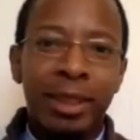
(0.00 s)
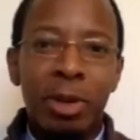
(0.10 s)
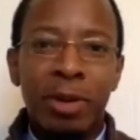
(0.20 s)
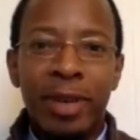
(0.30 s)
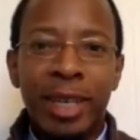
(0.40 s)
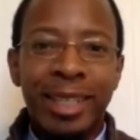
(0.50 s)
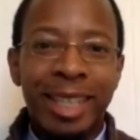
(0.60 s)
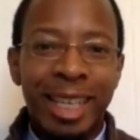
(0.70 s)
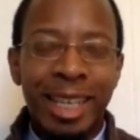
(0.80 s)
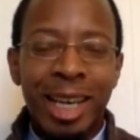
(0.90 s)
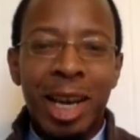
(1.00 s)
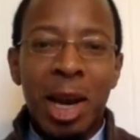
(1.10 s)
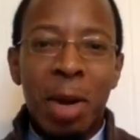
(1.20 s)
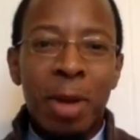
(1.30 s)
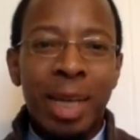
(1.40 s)
University,
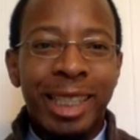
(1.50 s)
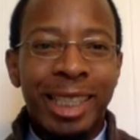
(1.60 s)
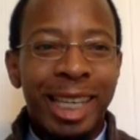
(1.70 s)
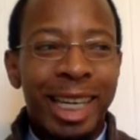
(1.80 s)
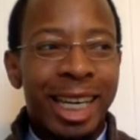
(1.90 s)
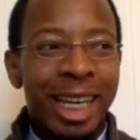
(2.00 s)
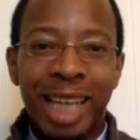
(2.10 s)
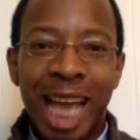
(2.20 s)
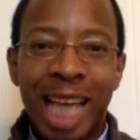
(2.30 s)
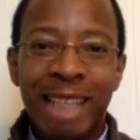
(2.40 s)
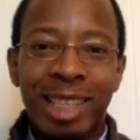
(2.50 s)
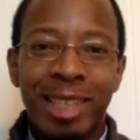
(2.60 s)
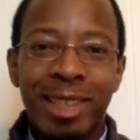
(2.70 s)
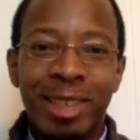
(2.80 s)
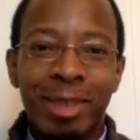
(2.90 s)
which has a
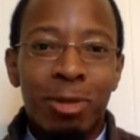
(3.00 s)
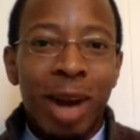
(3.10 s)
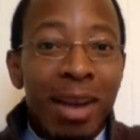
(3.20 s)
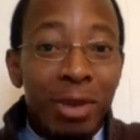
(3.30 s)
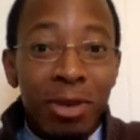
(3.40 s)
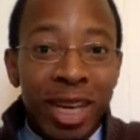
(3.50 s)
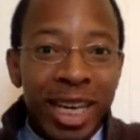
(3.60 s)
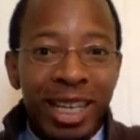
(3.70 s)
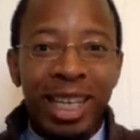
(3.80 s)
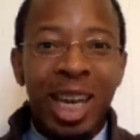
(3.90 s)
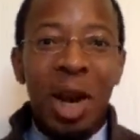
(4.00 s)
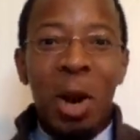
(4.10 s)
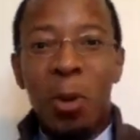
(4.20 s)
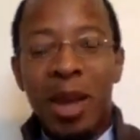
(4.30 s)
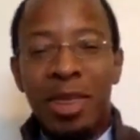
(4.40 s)
certain rivalry
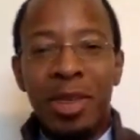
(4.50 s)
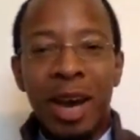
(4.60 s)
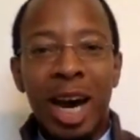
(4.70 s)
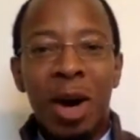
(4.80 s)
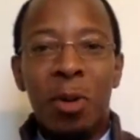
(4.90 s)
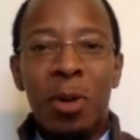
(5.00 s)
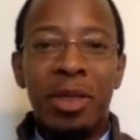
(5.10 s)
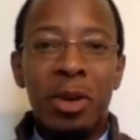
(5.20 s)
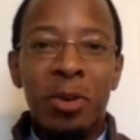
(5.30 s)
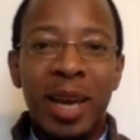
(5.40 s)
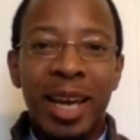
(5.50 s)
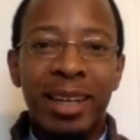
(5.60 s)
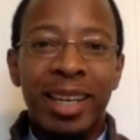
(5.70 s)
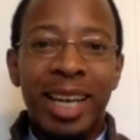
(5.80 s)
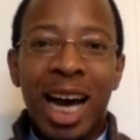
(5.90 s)
with UPenn,
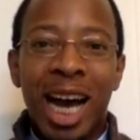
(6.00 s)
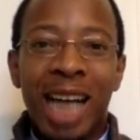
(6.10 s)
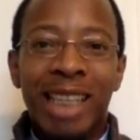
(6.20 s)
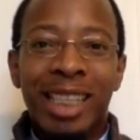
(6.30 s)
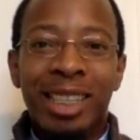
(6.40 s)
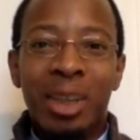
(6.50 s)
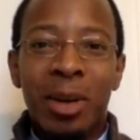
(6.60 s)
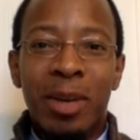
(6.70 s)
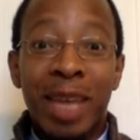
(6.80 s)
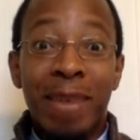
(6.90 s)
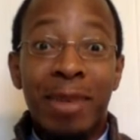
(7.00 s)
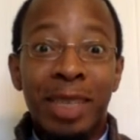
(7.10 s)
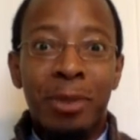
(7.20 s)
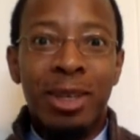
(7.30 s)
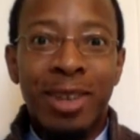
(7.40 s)
I just owe him that much
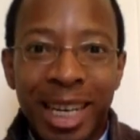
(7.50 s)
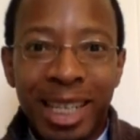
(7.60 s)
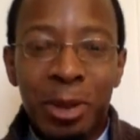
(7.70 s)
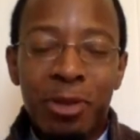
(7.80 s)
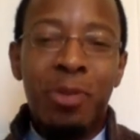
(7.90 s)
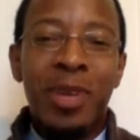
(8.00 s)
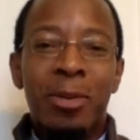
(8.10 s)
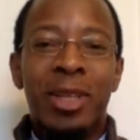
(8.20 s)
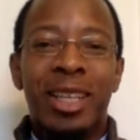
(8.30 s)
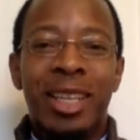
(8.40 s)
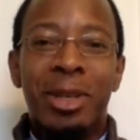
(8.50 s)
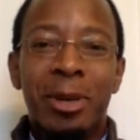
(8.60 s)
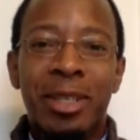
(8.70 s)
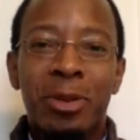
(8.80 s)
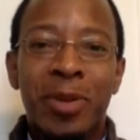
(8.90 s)
more gratitude for being willing to talk
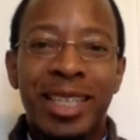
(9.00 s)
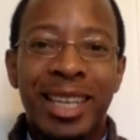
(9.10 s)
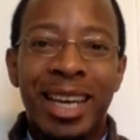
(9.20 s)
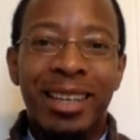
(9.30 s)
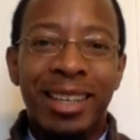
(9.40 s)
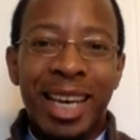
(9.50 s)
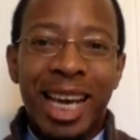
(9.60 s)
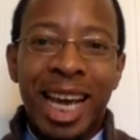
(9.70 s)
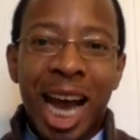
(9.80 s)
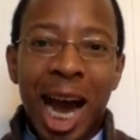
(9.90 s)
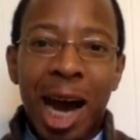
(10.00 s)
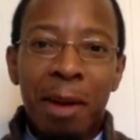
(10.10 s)
to me today.